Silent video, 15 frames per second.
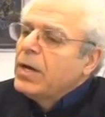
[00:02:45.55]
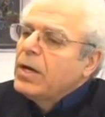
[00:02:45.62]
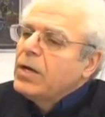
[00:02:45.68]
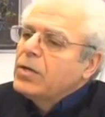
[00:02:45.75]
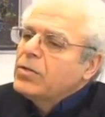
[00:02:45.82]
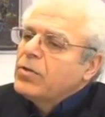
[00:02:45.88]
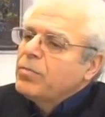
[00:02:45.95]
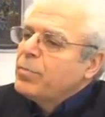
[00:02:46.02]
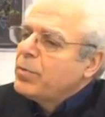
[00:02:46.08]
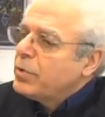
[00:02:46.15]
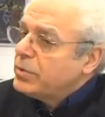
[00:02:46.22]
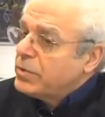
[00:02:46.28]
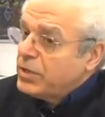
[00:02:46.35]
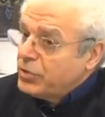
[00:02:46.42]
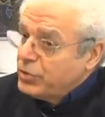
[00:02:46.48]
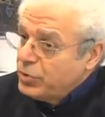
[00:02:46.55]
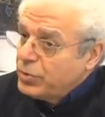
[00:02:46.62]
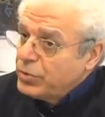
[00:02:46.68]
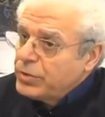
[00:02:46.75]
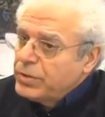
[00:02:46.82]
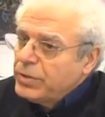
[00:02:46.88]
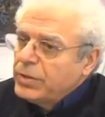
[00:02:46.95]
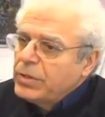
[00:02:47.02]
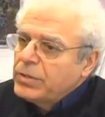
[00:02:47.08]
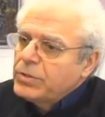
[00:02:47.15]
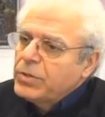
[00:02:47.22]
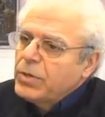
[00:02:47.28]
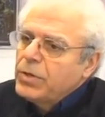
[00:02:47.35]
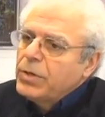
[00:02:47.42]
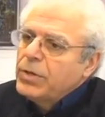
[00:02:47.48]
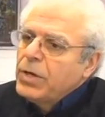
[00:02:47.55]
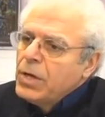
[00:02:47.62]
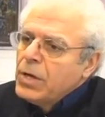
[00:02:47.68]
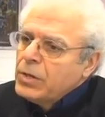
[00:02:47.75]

lot of protests, Jordan and so on.